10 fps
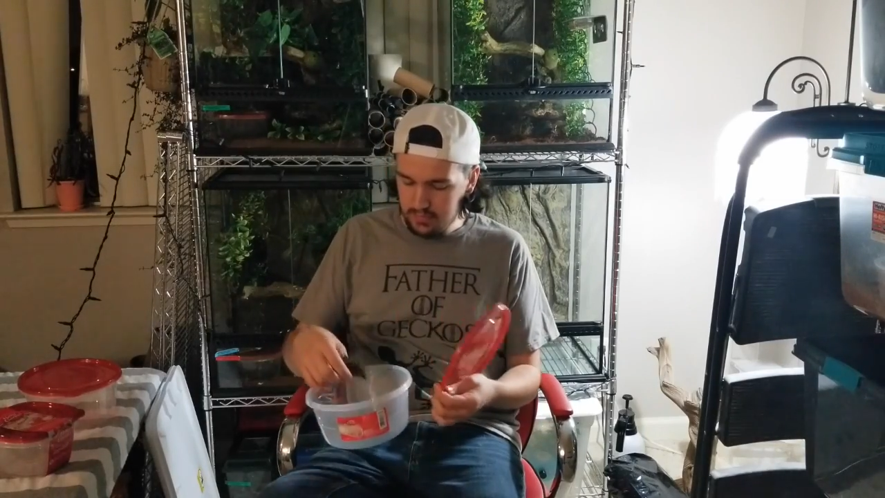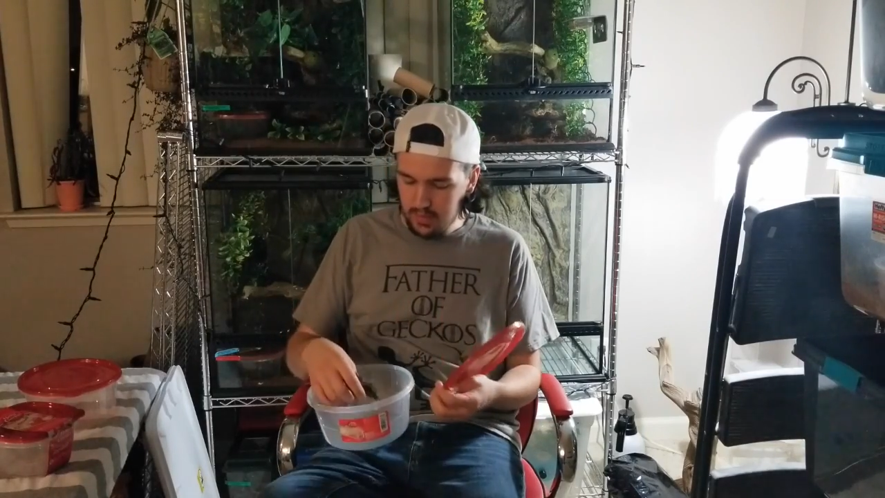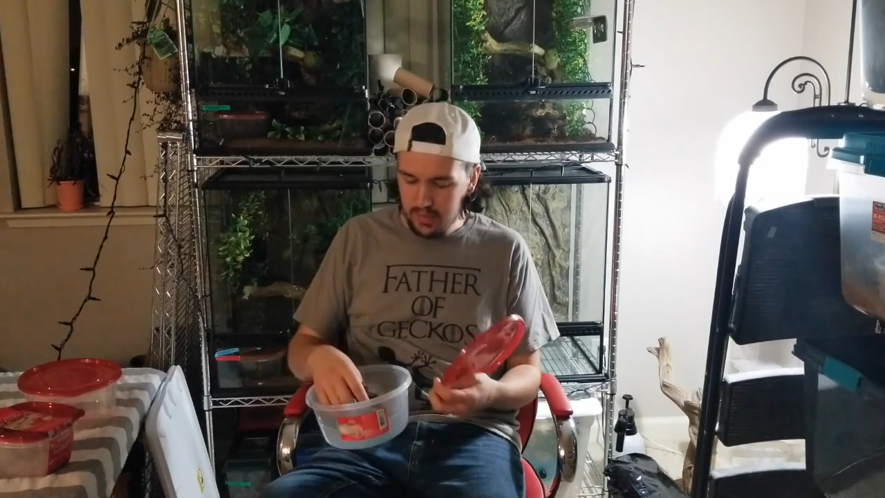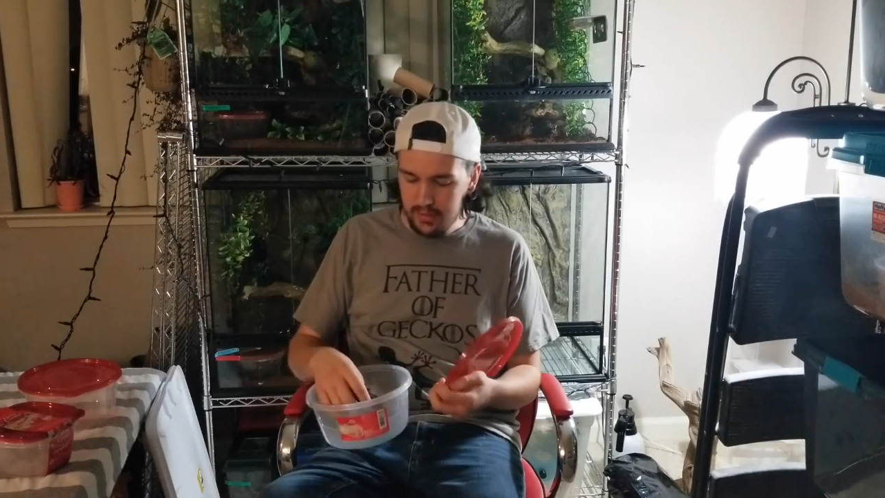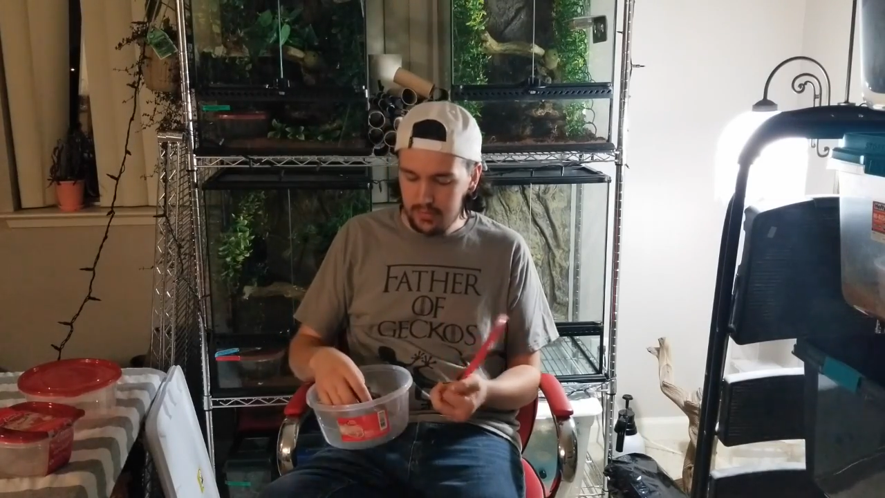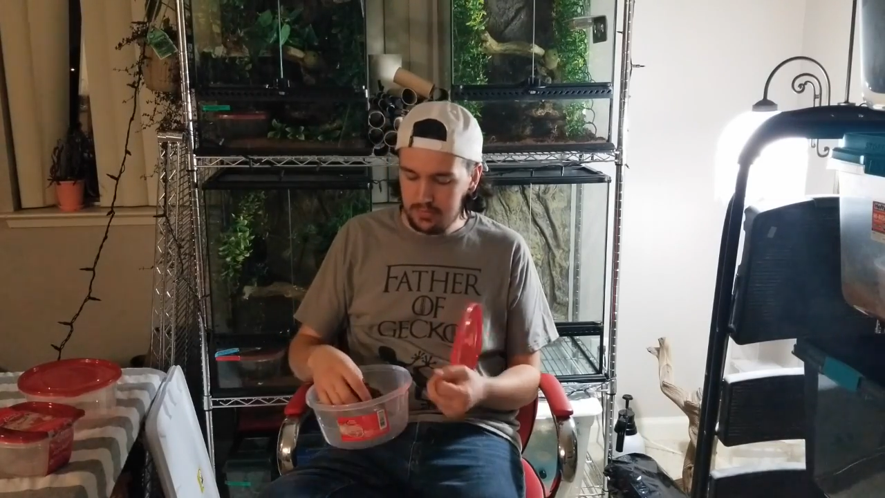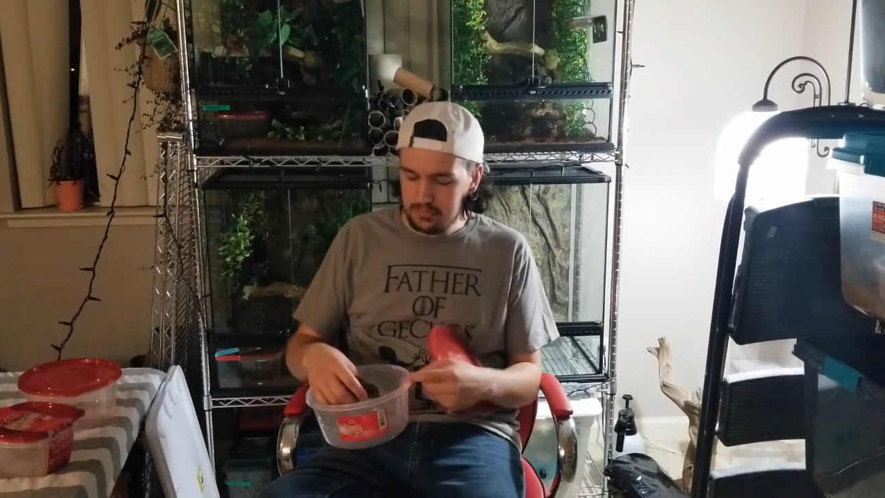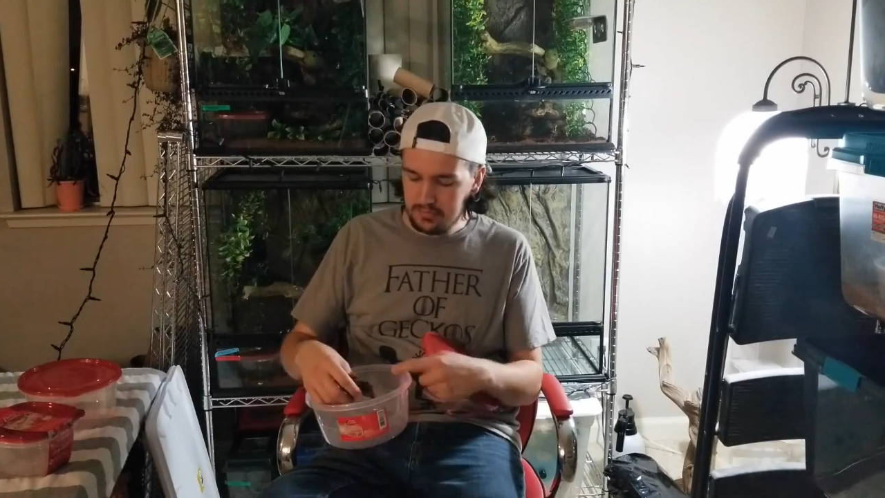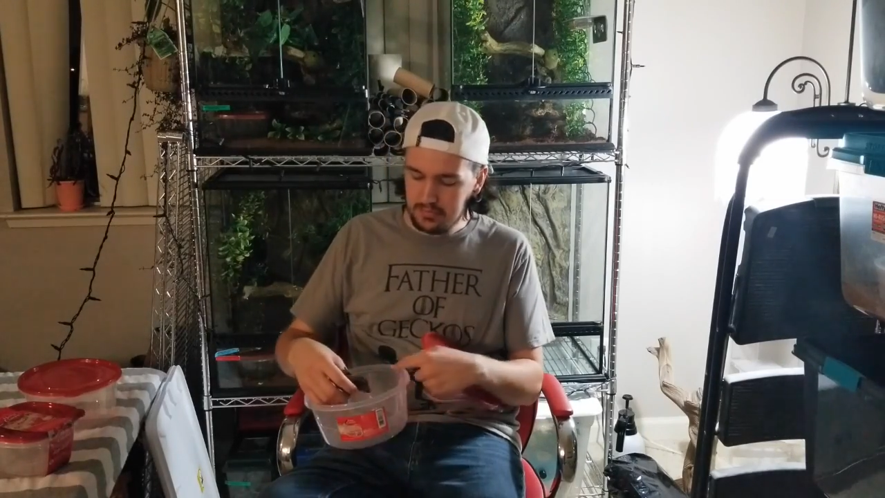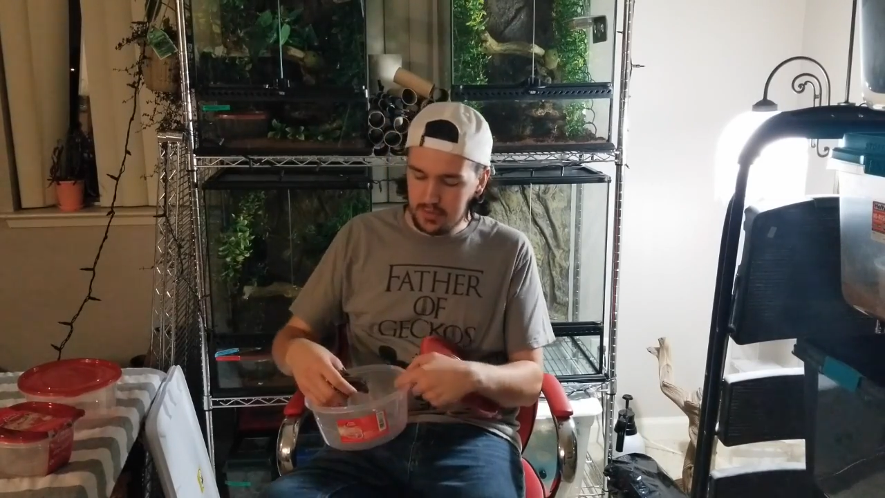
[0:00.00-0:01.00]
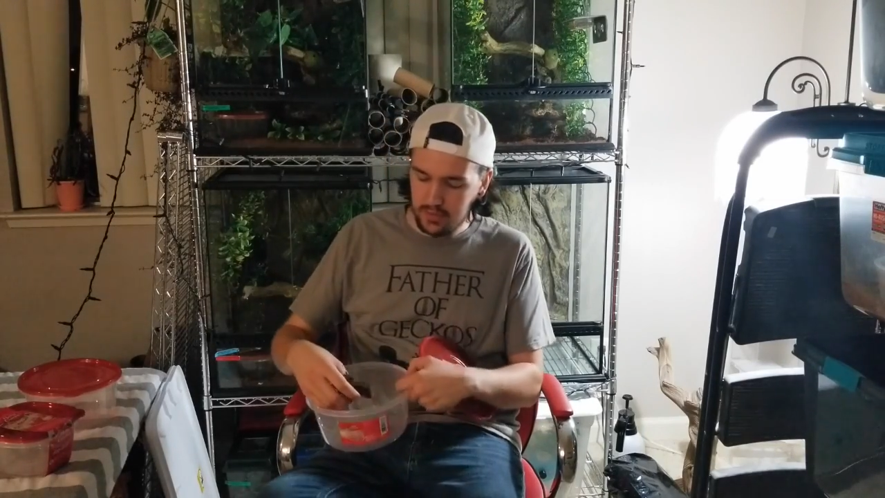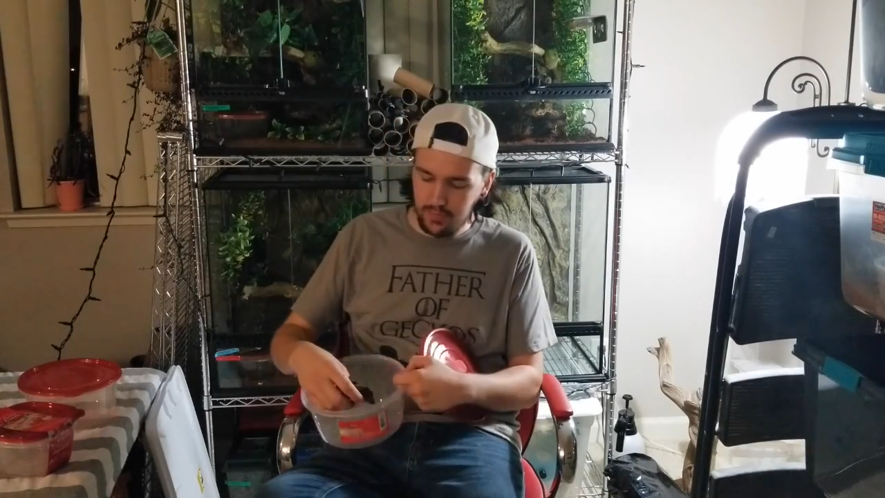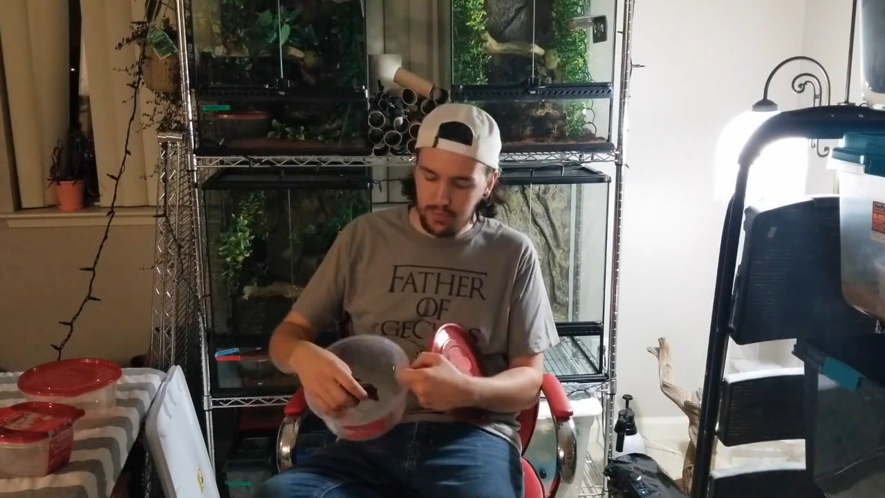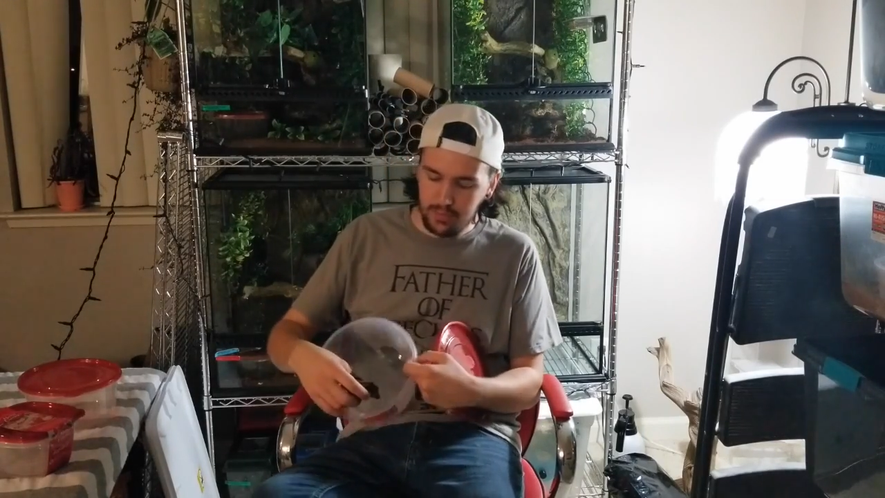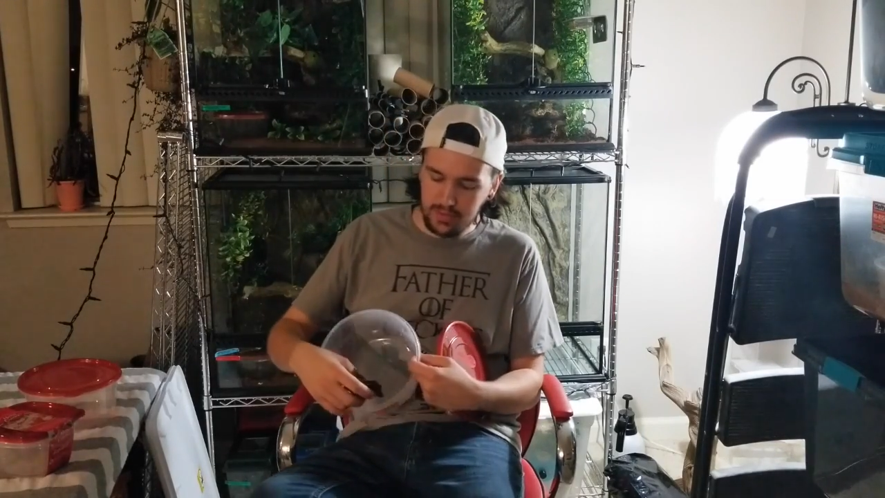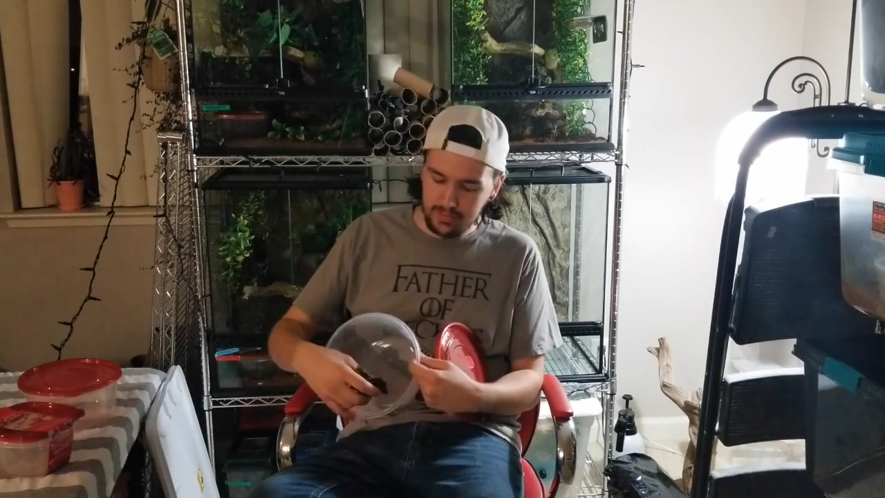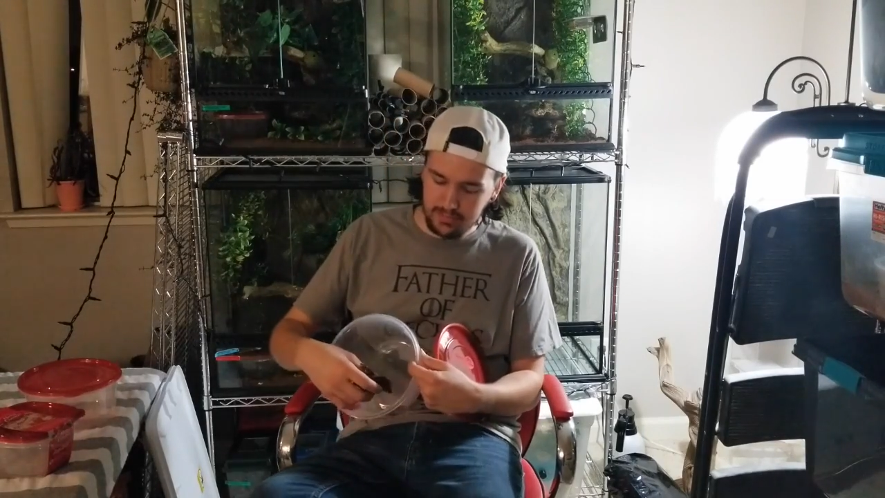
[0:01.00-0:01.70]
I don't know, just felt right.